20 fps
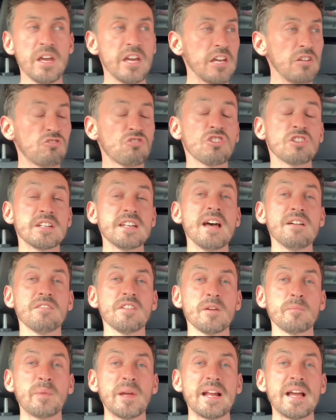He should
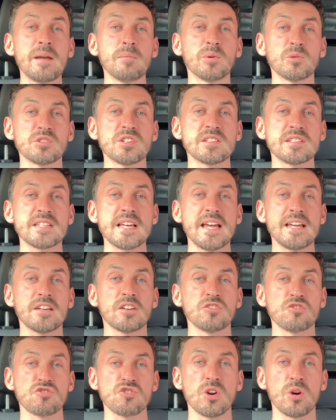never have been able to take
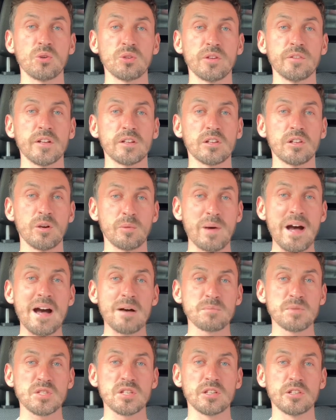control of the club.
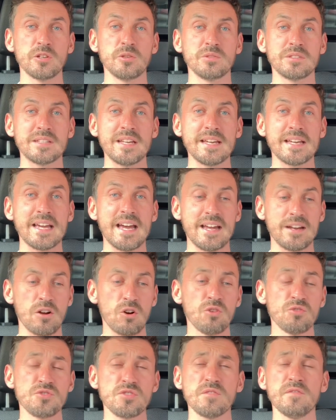Absolute dickhead.
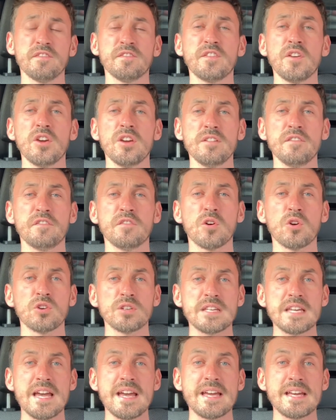134
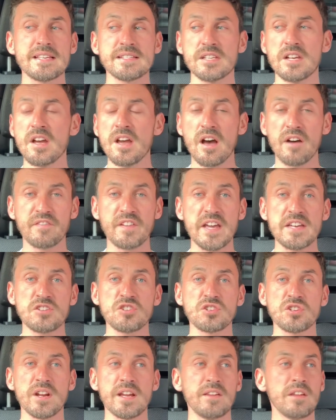years of
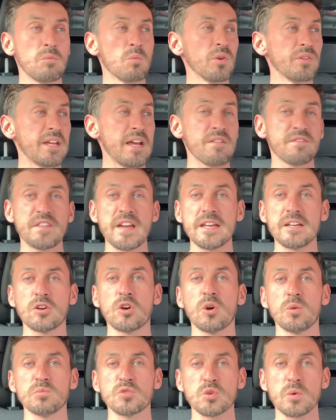history. They won the FA
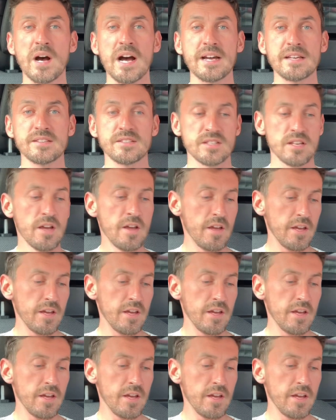Cup twice.